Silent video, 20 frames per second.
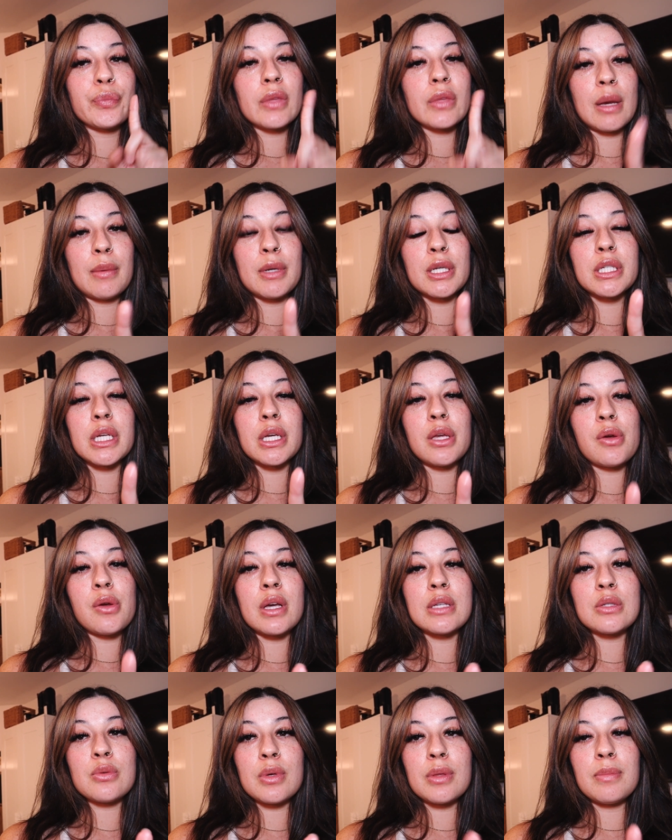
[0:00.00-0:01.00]
I'm going to take you
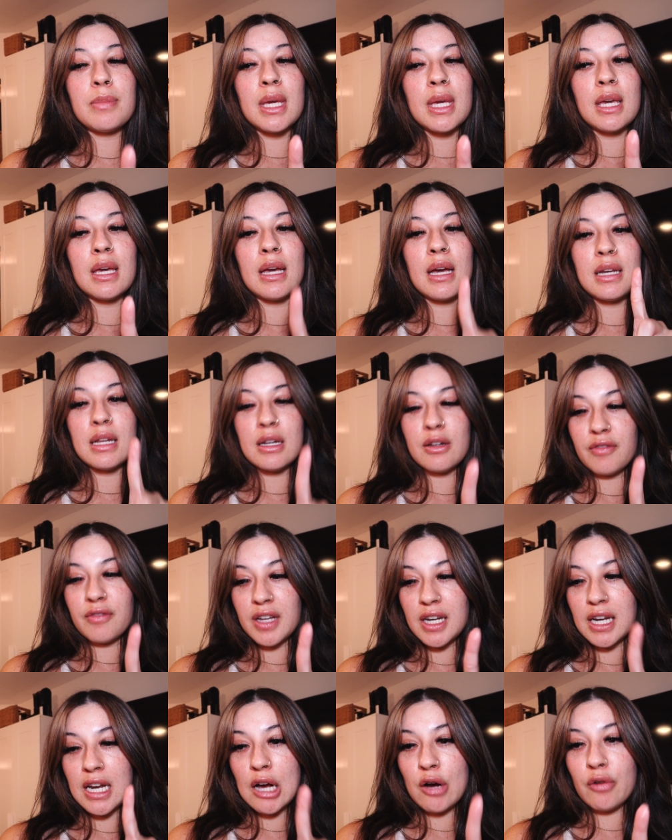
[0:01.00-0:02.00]
guys with me. I need to
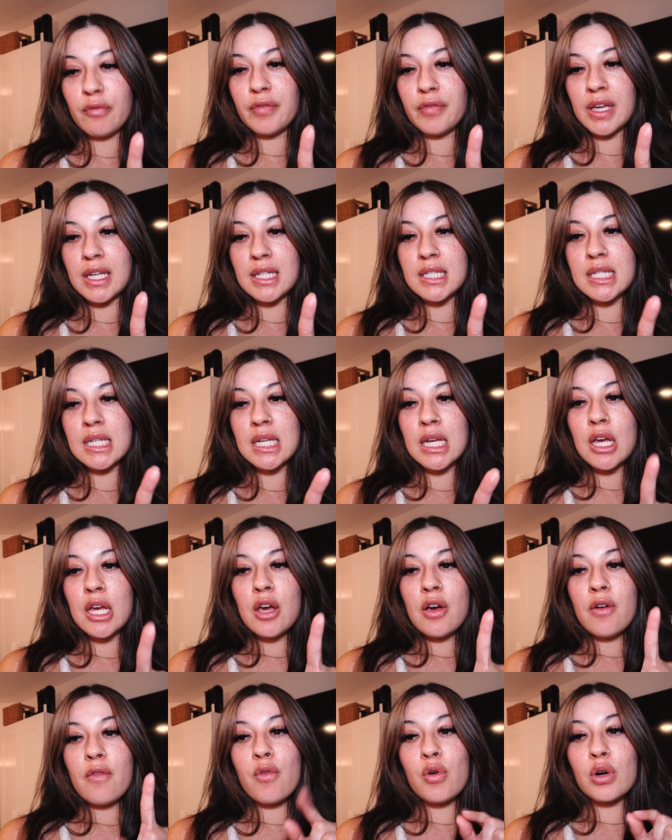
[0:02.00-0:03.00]
find an outfit
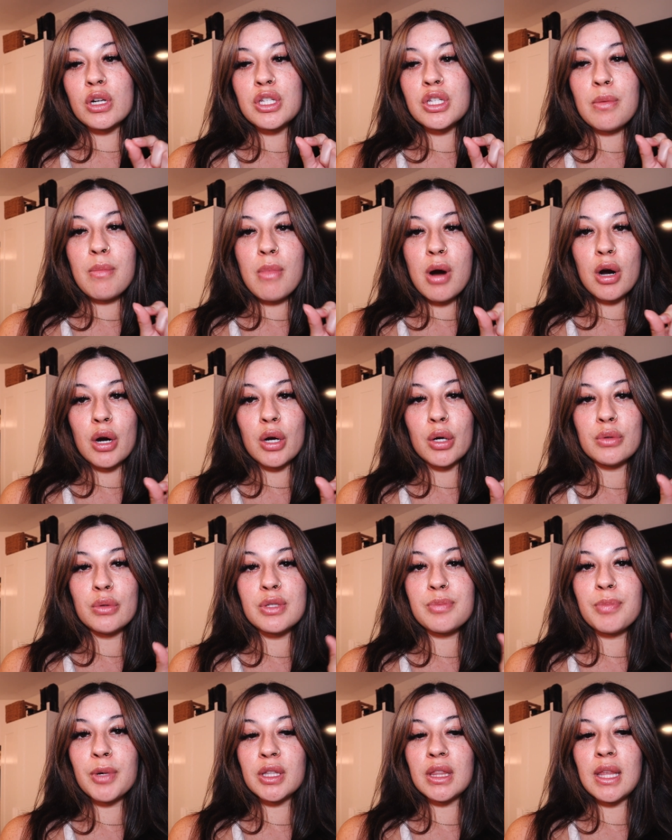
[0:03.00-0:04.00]
for
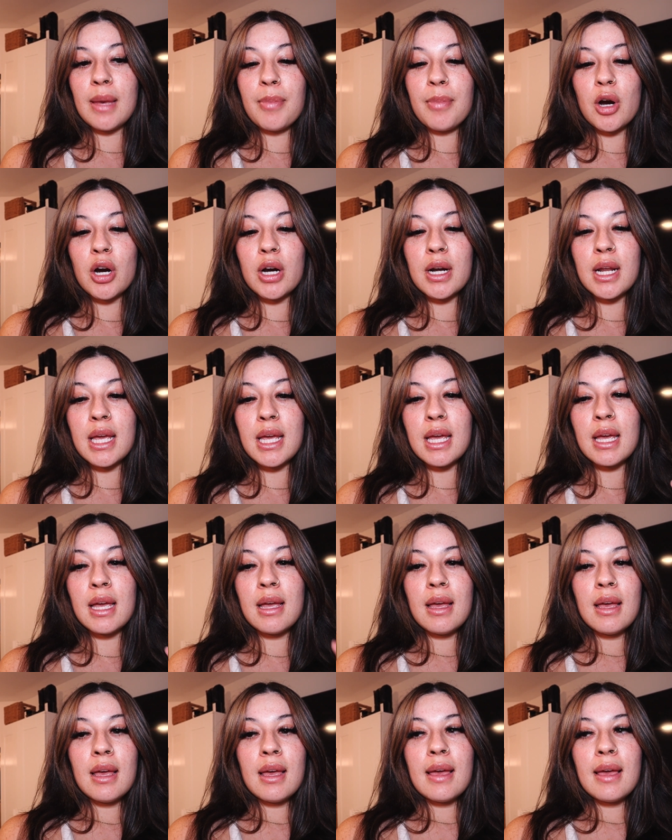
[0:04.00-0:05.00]
tomorrow's birthday party,
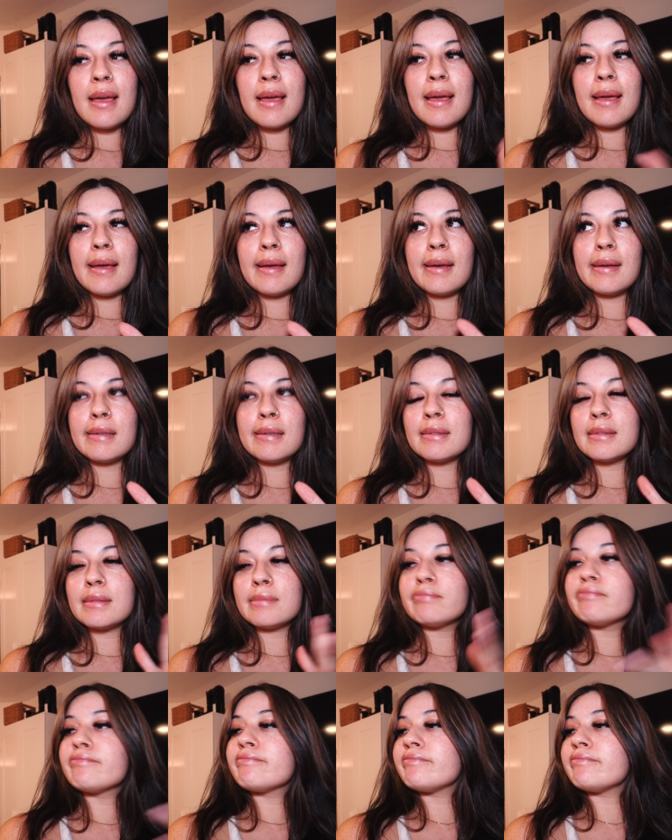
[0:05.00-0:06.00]
and
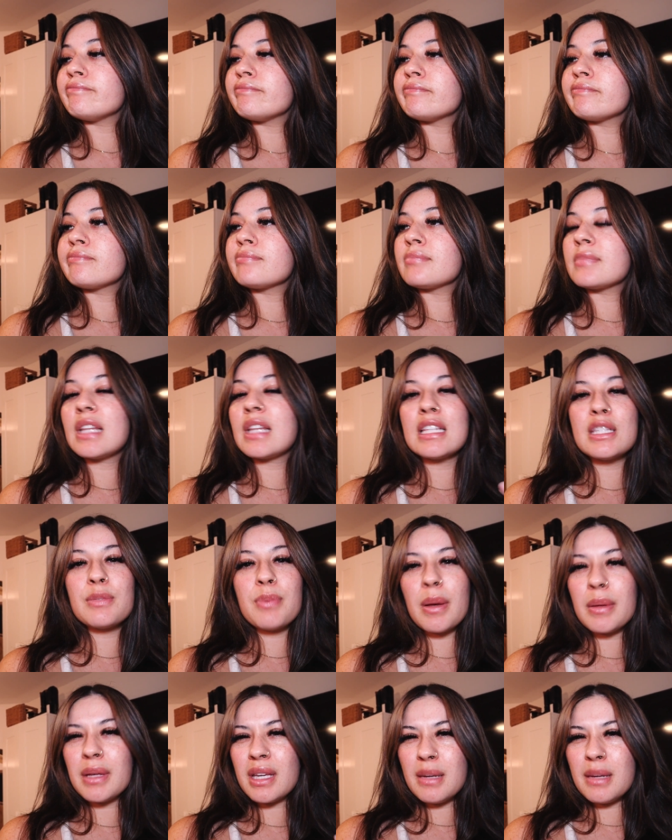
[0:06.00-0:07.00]
that's
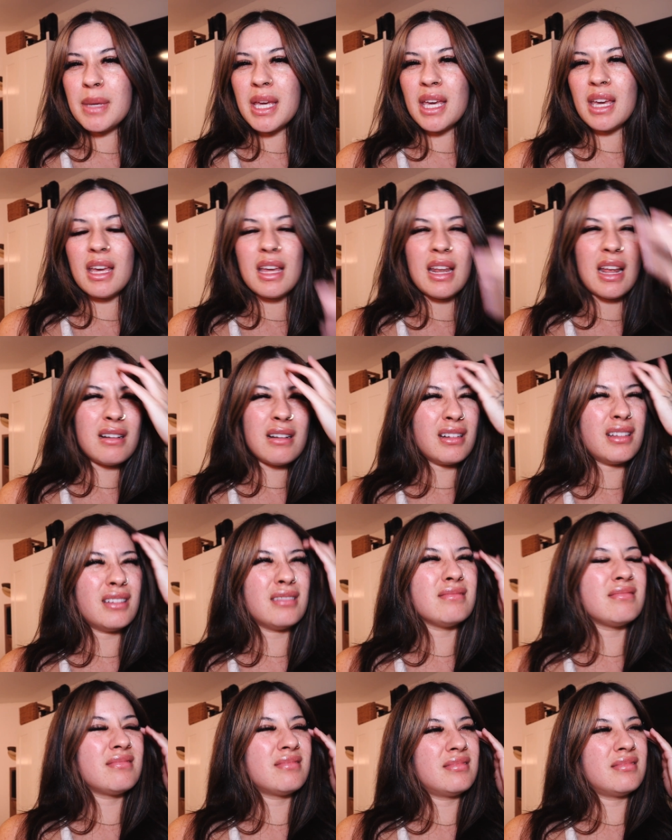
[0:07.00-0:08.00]
probably going to be it. I don't know.
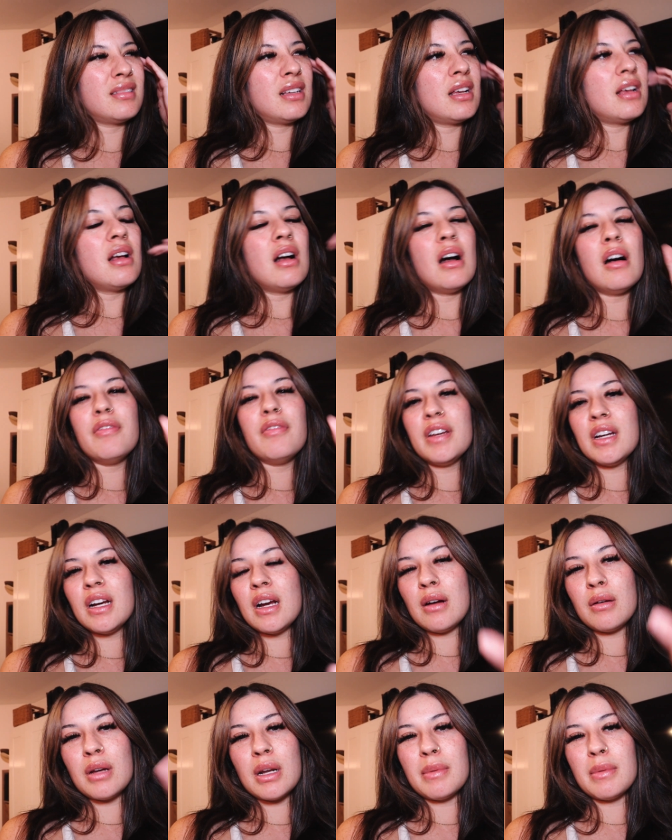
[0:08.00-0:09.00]
I'll figure
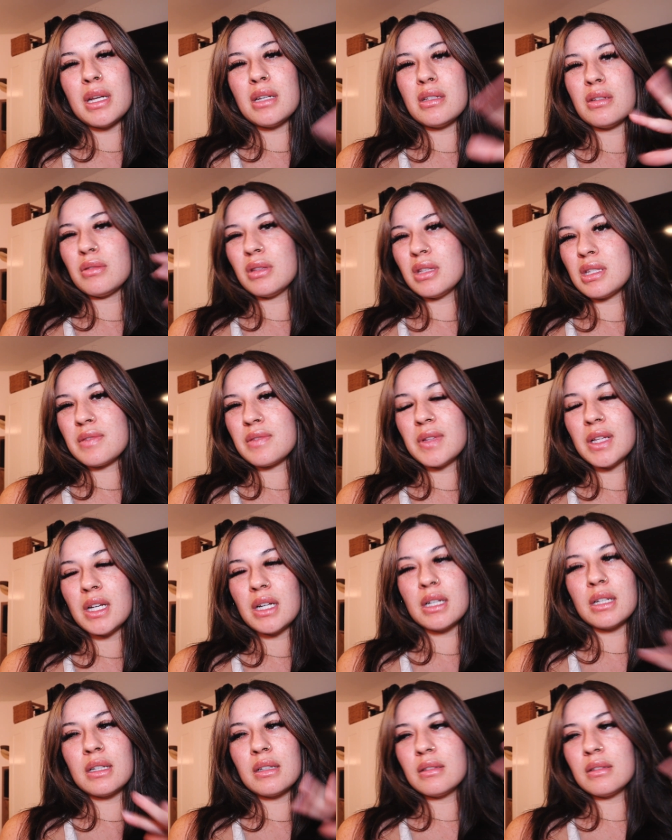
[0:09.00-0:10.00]
out what I'm going to do in this vlog.